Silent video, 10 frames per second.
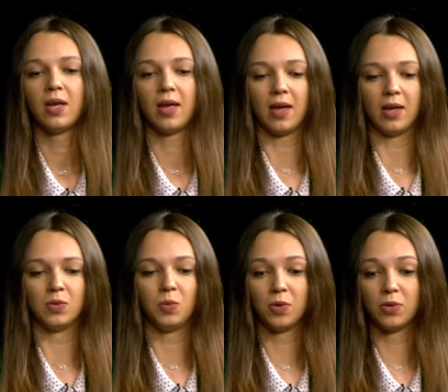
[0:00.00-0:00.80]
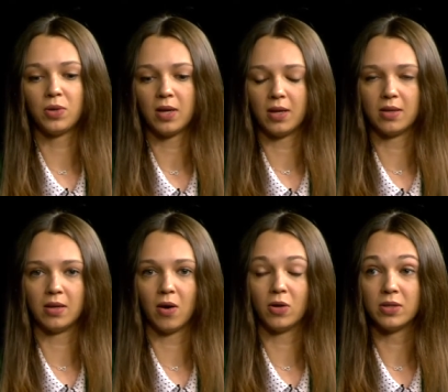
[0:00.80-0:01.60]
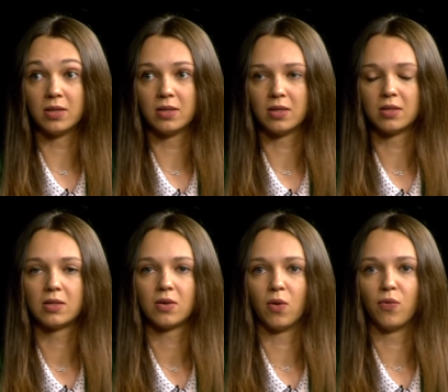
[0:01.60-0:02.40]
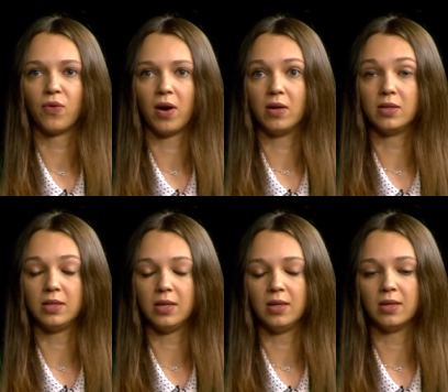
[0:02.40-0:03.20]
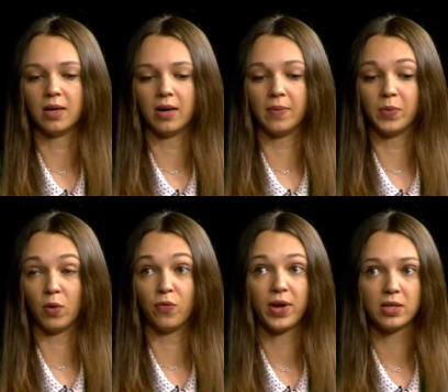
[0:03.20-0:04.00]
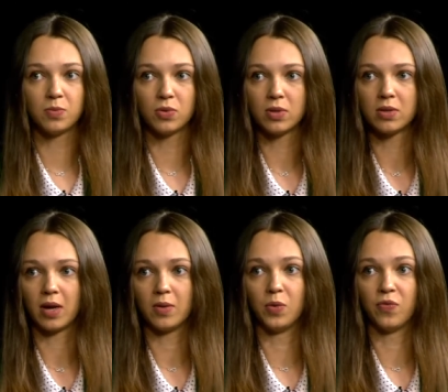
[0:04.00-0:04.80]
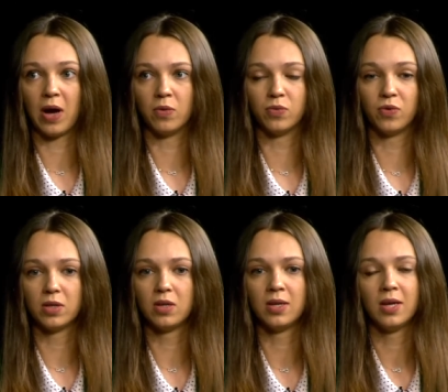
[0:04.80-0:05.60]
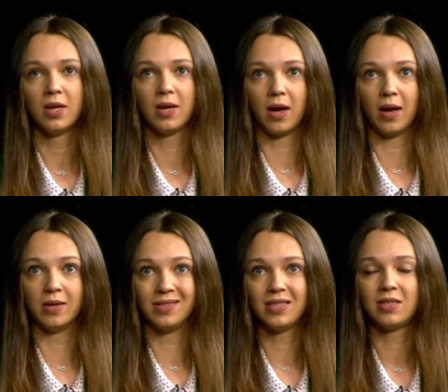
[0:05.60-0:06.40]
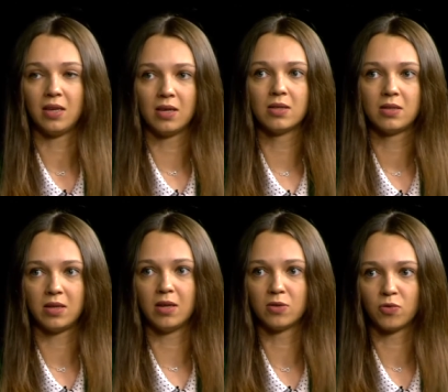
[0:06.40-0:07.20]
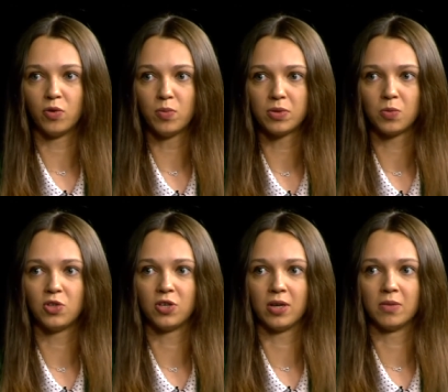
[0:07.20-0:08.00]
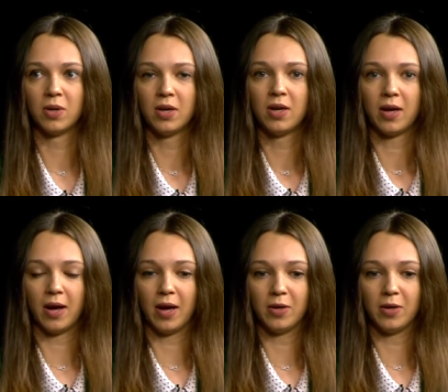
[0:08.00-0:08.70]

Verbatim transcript: And we were looking at the audiences of RT um, on Facebook, and we found really uh, distinct six groups which are uh,